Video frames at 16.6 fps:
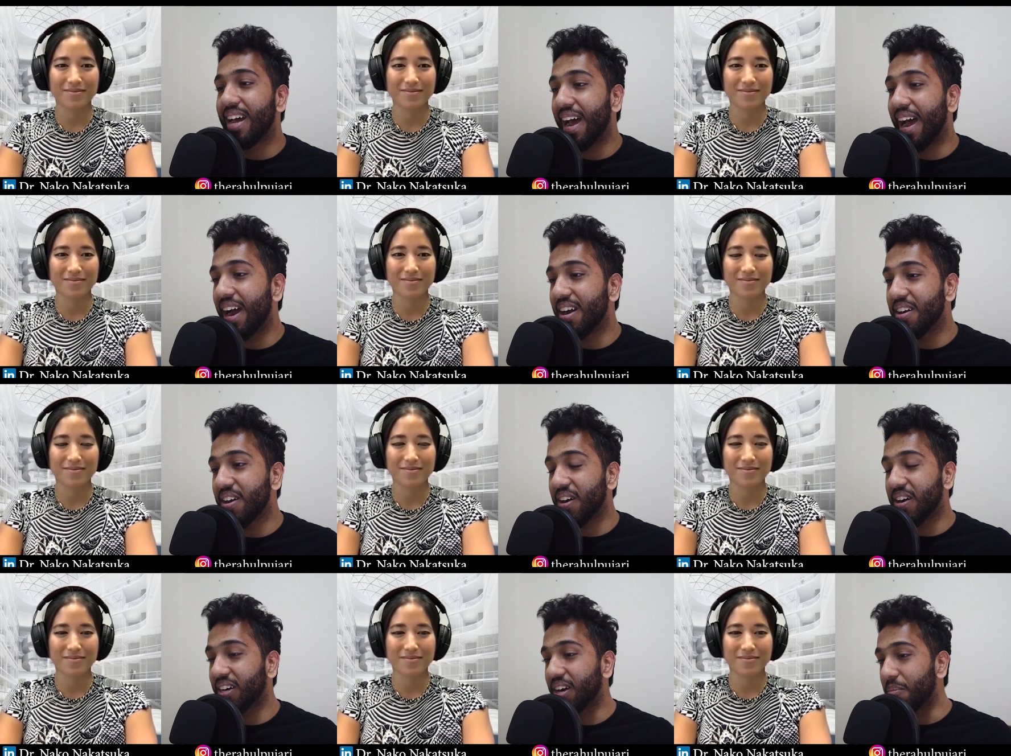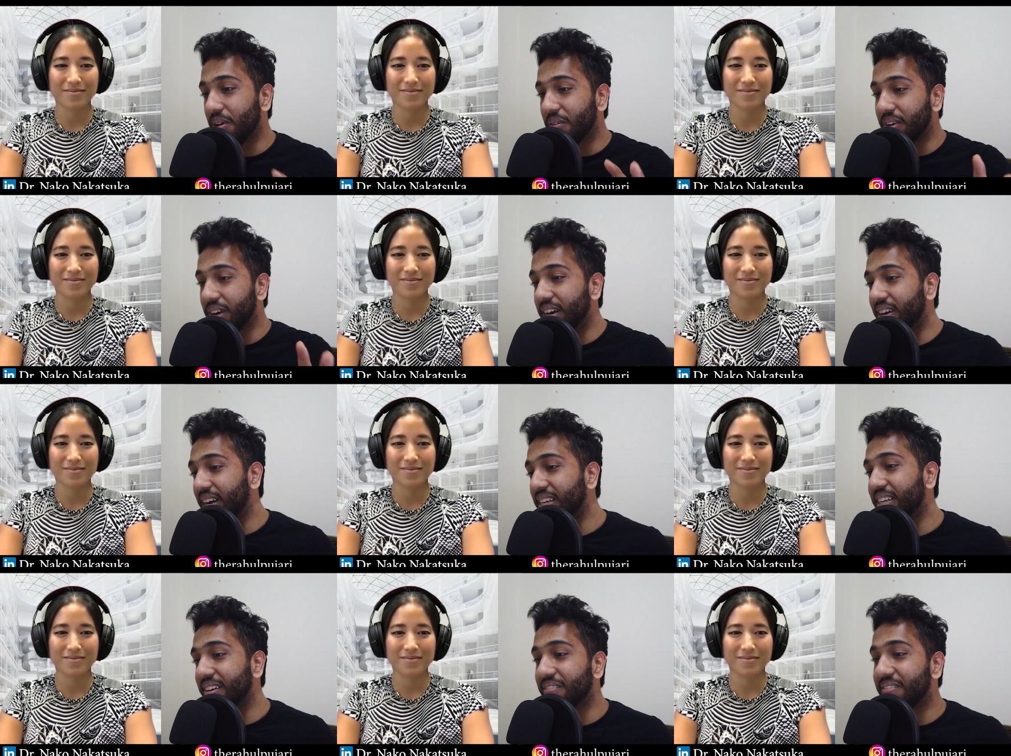Speaker 1: And a couple of
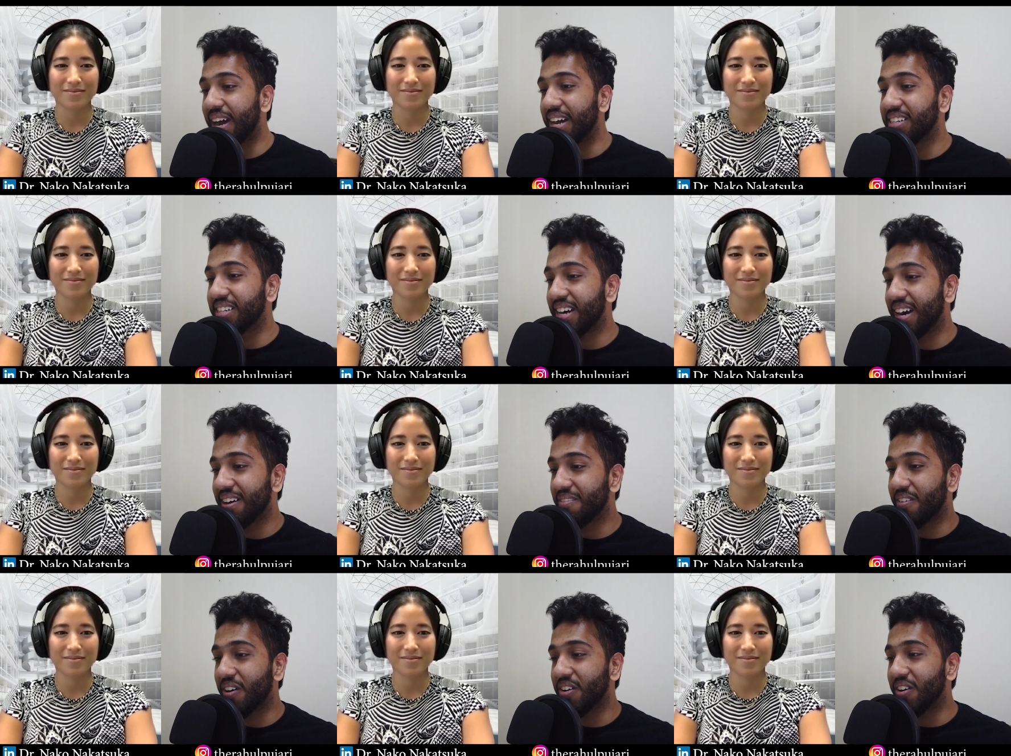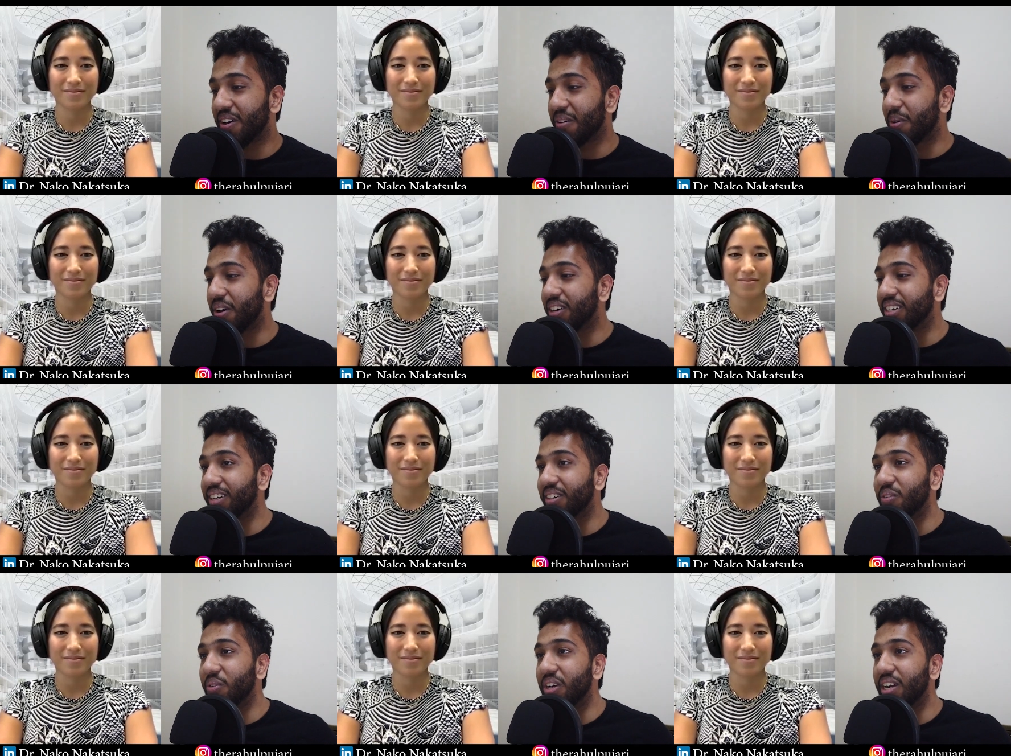interesting facts that I found out about
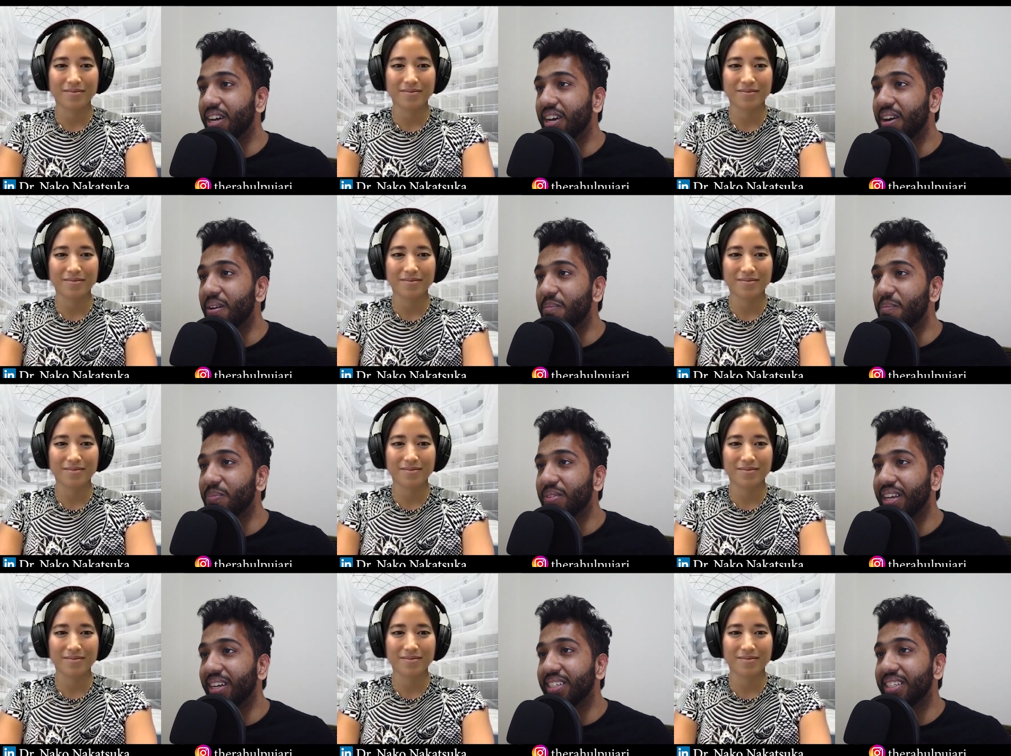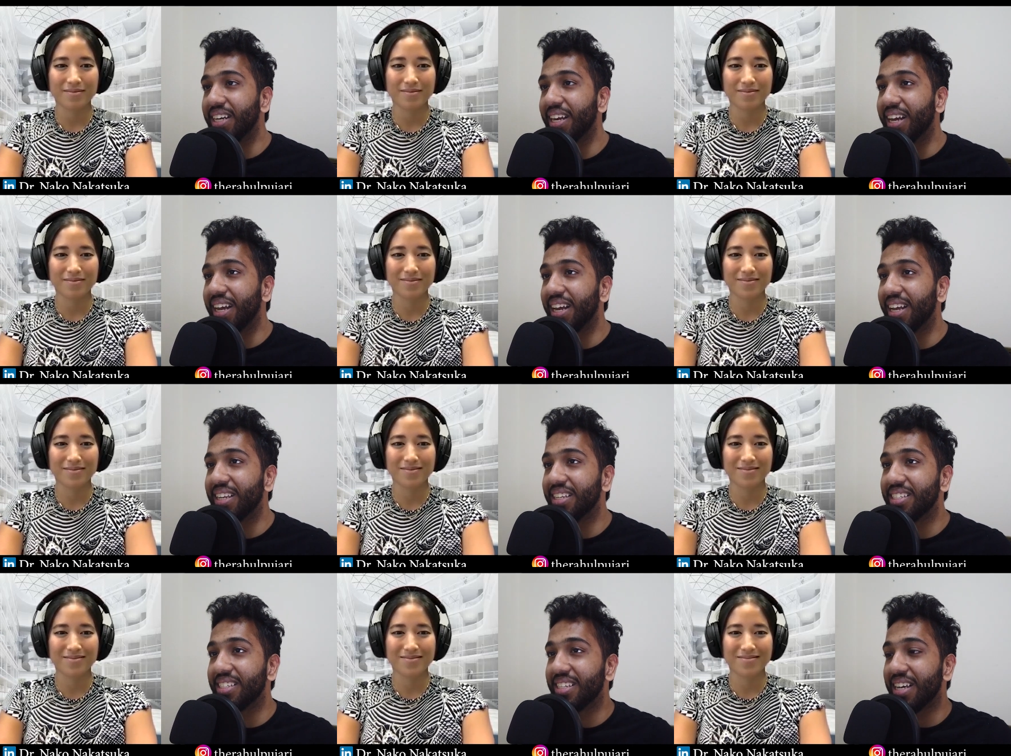her were
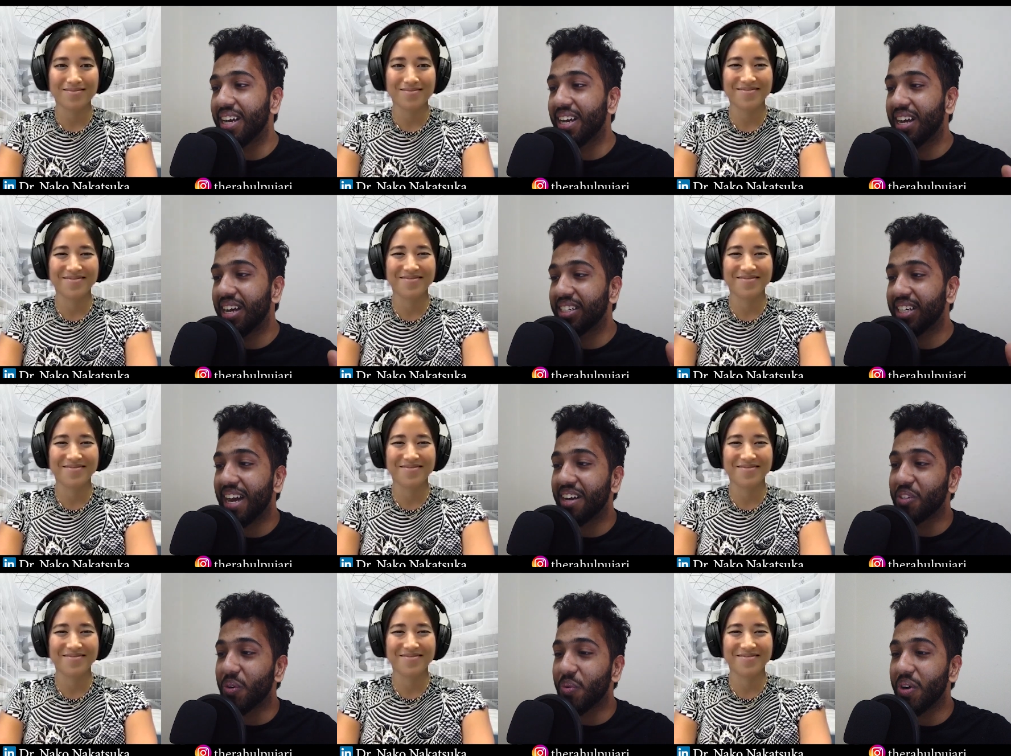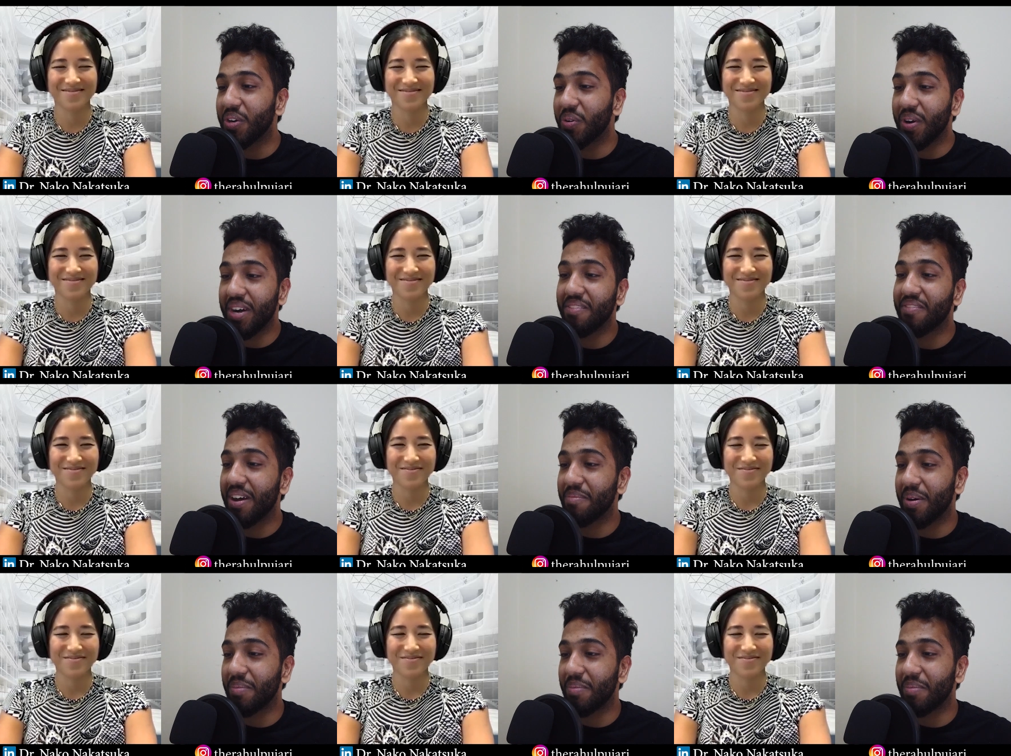she's she has over 25